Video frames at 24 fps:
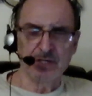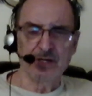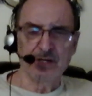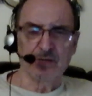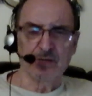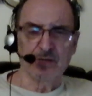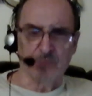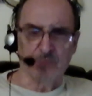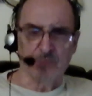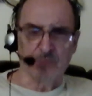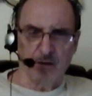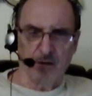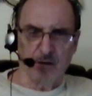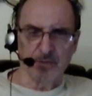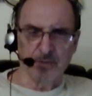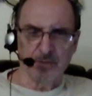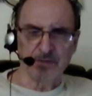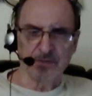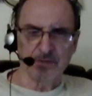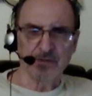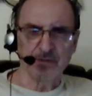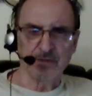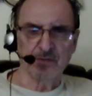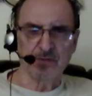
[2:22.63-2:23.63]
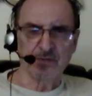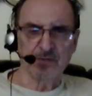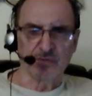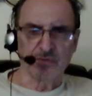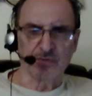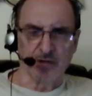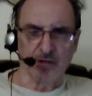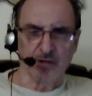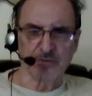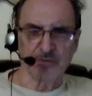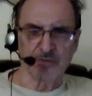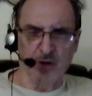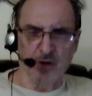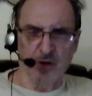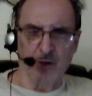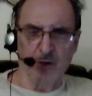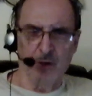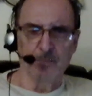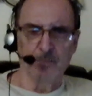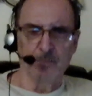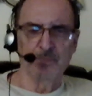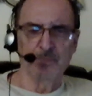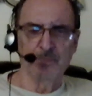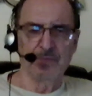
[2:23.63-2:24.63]
Robert.com.
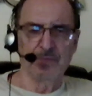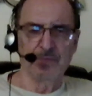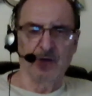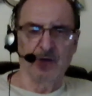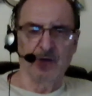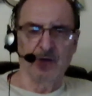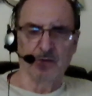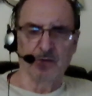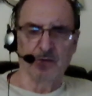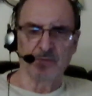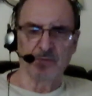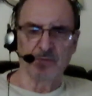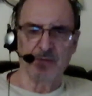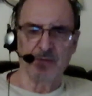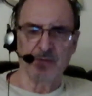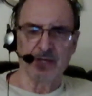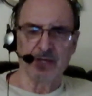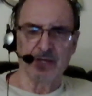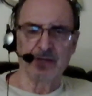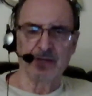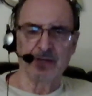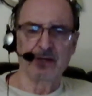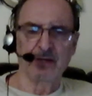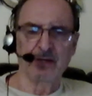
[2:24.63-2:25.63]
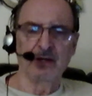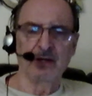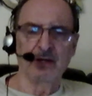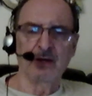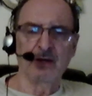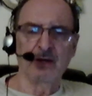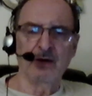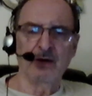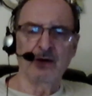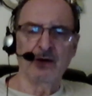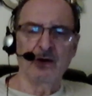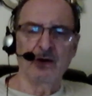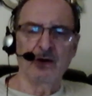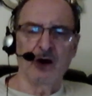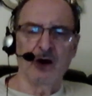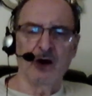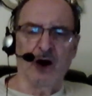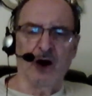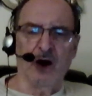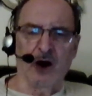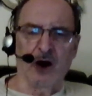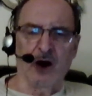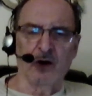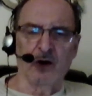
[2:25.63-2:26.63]
I'll repeat it.
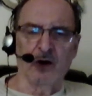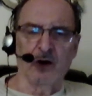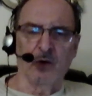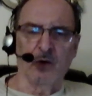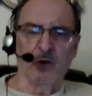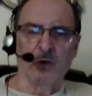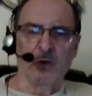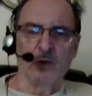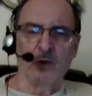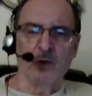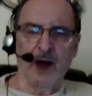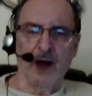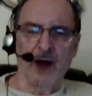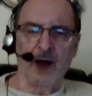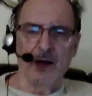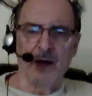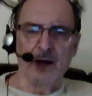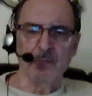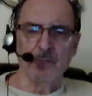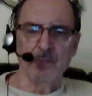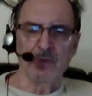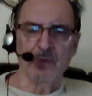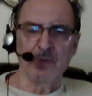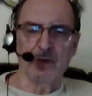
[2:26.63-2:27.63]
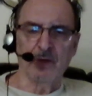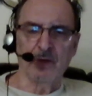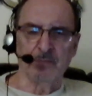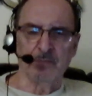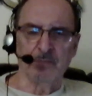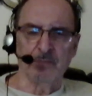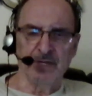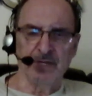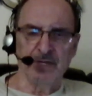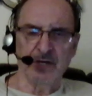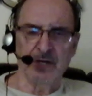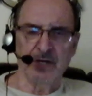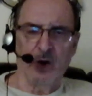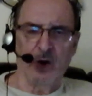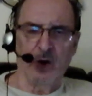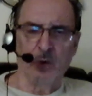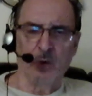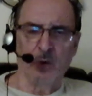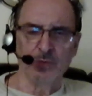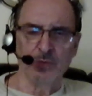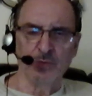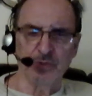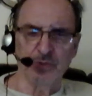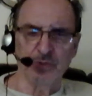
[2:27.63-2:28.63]

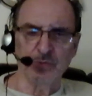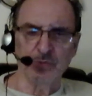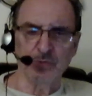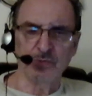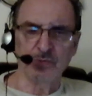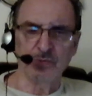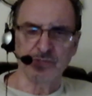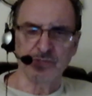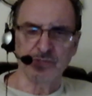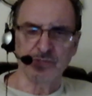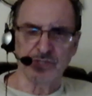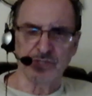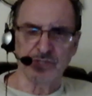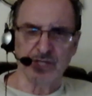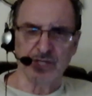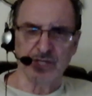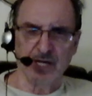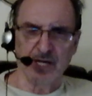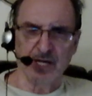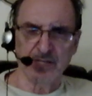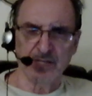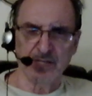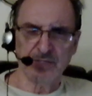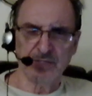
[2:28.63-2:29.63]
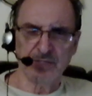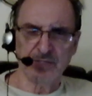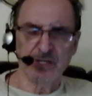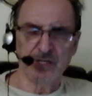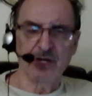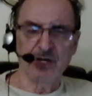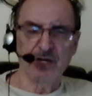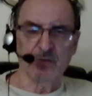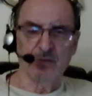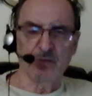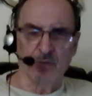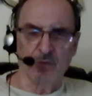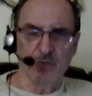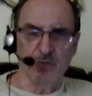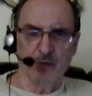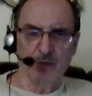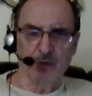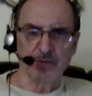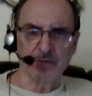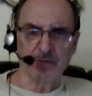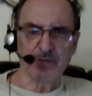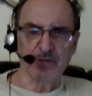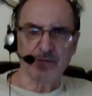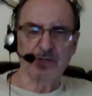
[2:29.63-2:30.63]
ROMBOUGH,
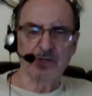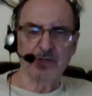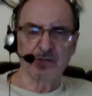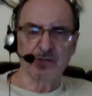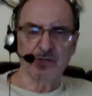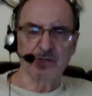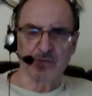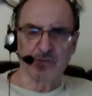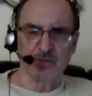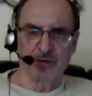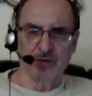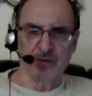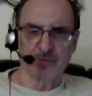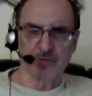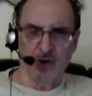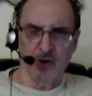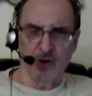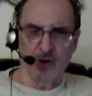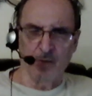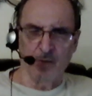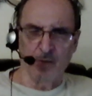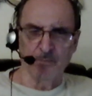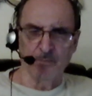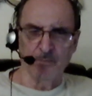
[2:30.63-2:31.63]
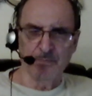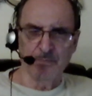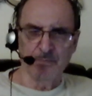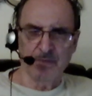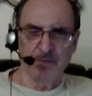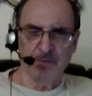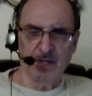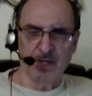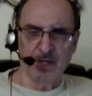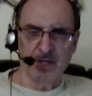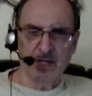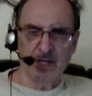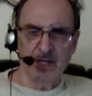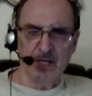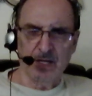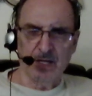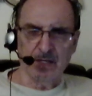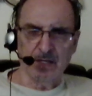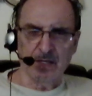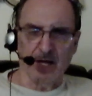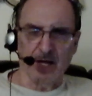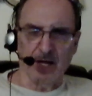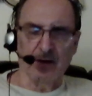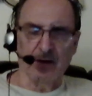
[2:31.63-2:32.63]
Robert.com.
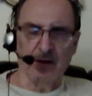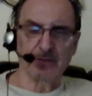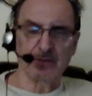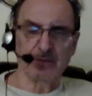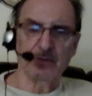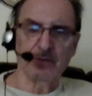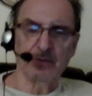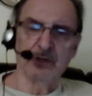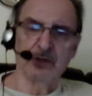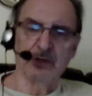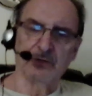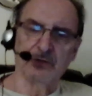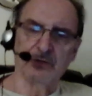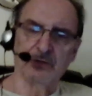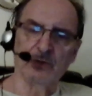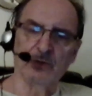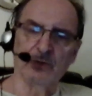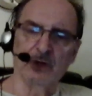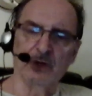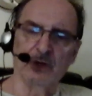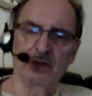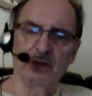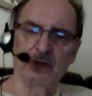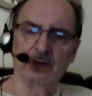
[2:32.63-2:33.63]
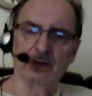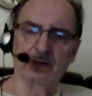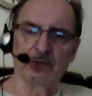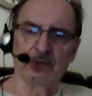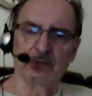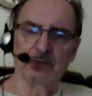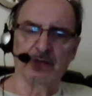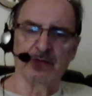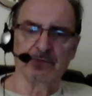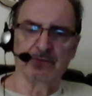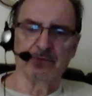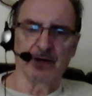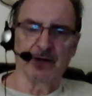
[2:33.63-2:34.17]
Now, I want to do a little bit of